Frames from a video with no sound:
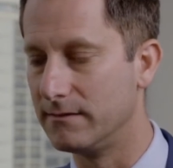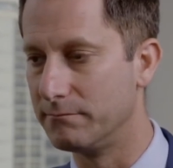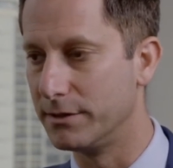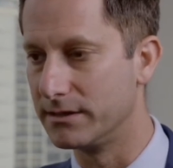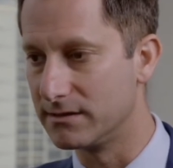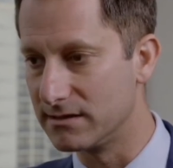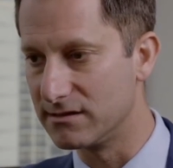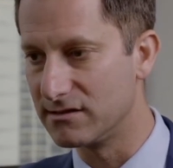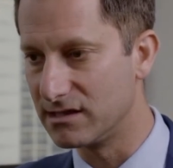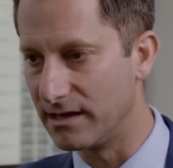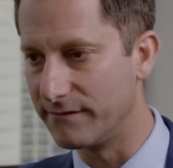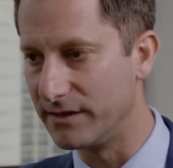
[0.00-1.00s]
but
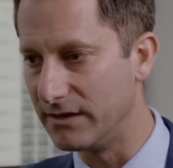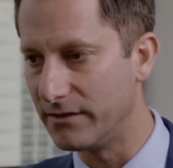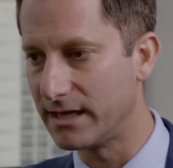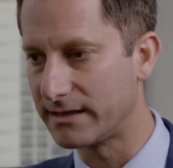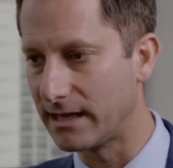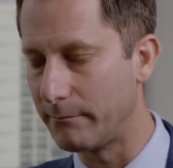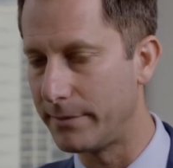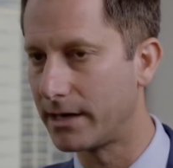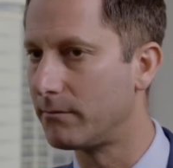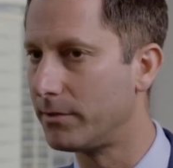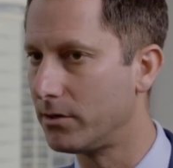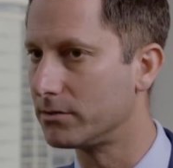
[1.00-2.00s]
even at that
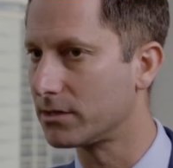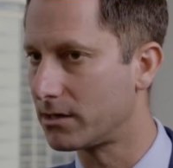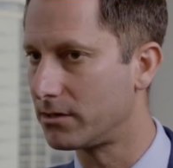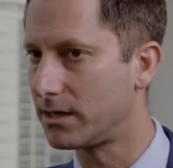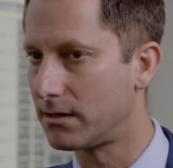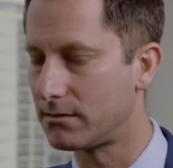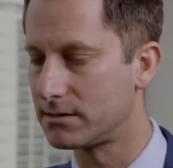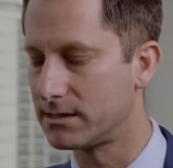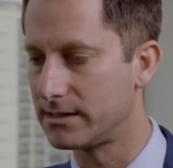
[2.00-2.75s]
bare bones $100 a